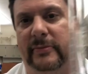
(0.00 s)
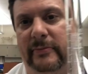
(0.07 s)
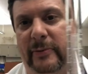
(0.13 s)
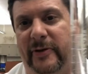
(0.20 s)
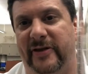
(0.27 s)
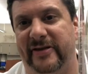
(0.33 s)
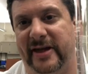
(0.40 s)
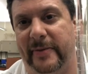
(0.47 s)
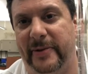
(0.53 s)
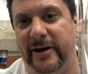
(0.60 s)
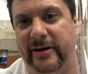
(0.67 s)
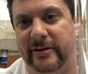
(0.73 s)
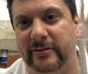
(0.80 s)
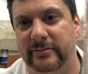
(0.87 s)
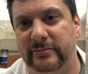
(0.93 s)
this up
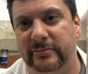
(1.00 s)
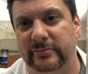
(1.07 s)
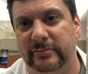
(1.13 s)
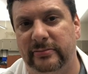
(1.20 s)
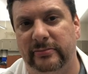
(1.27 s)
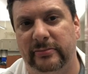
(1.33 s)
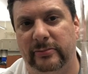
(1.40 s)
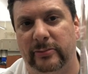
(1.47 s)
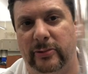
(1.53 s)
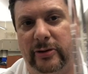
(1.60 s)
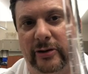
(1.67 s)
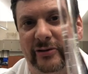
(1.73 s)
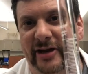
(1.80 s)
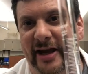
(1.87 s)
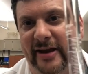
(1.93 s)
here,
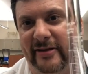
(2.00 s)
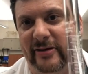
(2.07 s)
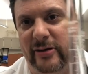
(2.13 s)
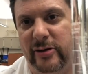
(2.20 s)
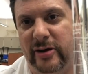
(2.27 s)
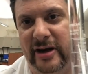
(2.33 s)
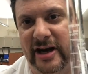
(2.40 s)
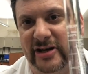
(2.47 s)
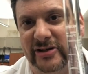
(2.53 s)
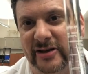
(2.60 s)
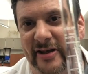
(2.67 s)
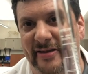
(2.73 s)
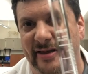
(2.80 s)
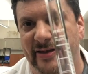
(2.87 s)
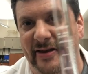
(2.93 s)
rotate it so you can actually
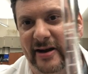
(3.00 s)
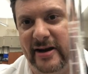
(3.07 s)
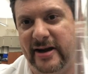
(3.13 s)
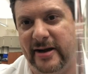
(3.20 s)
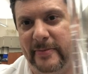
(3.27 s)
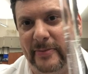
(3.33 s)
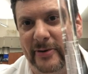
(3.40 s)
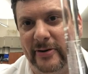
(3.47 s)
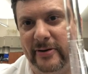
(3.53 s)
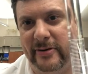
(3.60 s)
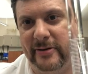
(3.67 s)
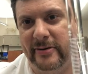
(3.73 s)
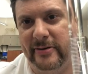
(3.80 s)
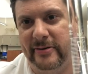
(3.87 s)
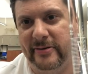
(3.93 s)
see the
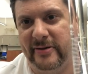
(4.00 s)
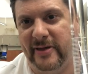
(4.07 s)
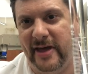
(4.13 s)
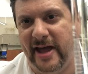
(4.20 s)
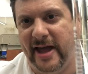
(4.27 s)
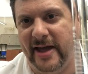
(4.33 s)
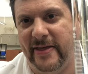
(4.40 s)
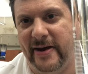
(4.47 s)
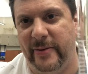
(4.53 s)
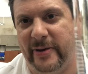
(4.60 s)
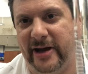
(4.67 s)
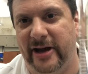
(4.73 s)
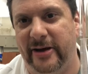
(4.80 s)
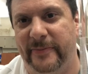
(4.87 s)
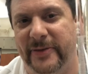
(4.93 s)
numbers. There we
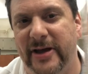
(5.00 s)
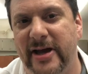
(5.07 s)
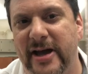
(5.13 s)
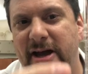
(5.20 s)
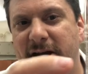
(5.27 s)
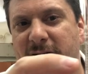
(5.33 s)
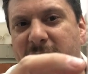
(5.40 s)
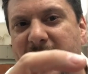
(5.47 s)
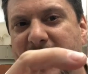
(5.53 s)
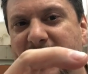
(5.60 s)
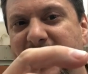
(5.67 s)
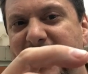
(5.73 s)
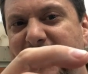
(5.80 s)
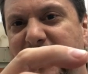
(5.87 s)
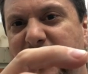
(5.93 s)
go. Right, the
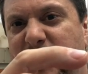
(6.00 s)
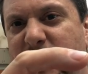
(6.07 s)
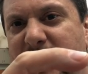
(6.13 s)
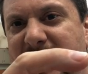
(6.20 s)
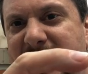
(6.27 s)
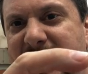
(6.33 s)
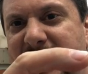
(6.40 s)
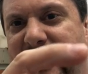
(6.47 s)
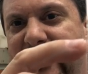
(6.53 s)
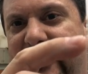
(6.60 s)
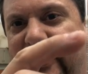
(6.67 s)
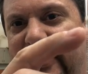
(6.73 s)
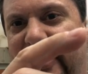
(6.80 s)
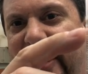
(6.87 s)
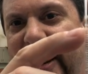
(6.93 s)
difference between here
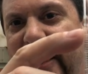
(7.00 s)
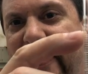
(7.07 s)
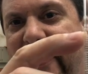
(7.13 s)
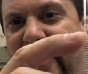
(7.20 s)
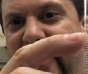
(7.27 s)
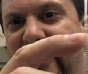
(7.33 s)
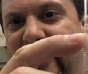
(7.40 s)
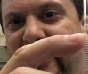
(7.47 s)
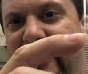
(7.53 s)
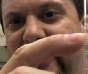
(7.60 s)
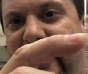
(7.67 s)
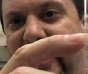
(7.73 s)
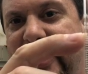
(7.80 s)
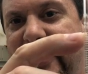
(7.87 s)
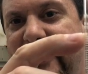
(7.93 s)
and there
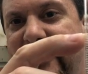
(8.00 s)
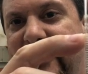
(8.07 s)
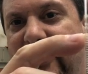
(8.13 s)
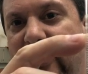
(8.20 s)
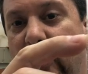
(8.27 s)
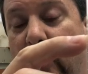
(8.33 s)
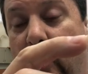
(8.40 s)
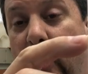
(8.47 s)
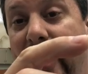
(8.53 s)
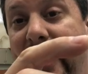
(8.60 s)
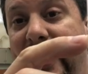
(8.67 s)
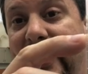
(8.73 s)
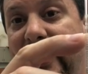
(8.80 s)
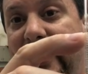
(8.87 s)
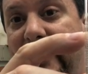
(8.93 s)
is
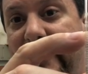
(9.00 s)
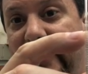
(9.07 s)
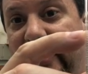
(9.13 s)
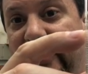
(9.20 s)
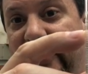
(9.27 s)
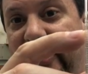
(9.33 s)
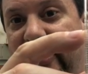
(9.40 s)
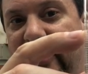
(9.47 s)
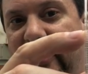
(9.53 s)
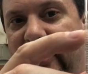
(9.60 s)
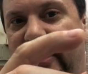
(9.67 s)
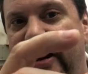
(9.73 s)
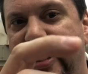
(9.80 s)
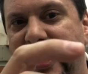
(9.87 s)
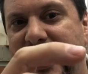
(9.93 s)
1 milliliter.
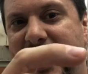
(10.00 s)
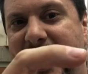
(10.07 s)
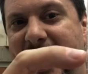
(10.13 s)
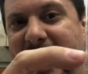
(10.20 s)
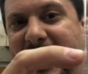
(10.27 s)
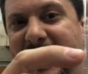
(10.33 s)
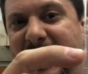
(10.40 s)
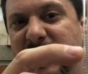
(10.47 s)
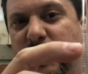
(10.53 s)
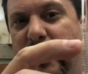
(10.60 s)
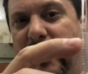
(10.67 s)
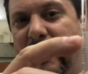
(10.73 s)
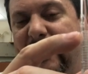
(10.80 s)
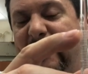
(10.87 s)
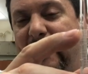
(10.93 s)
And each one of
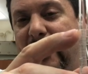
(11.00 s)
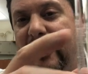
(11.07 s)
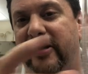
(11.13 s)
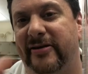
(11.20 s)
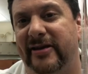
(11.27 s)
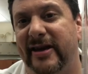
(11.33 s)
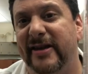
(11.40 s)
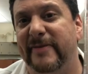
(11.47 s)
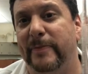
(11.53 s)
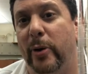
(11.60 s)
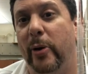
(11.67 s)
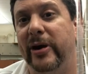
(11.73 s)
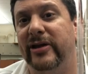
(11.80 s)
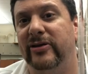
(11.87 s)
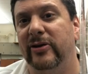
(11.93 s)
those marks is
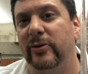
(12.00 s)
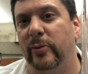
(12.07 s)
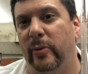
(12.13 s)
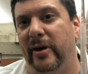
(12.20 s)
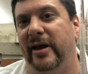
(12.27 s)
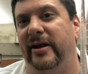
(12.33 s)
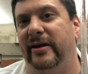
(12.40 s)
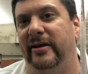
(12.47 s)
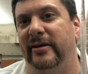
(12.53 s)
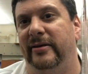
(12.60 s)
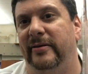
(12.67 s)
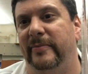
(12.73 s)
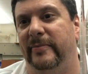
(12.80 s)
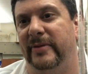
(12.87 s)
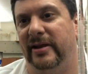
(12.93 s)
0.1
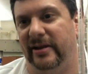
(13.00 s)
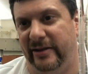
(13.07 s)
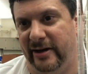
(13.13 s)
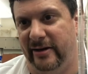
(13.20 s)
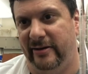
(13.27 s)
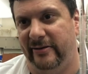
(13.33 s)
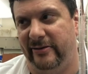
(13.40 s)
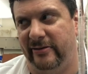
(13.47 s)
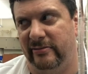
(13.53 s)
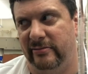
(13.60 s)
milliliters.